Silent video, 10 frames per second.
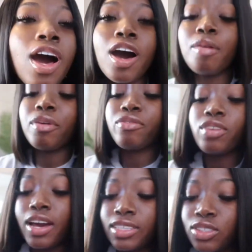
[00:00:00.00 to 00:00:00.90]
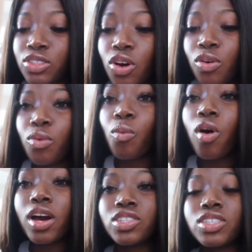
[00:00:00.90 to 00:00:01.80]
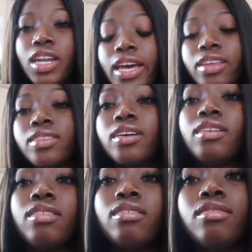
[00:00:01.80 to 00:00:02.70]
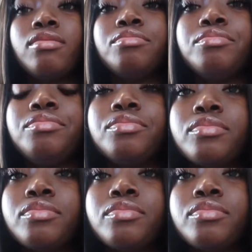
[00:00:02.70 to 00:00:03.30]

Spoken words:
If you guys don't watch like the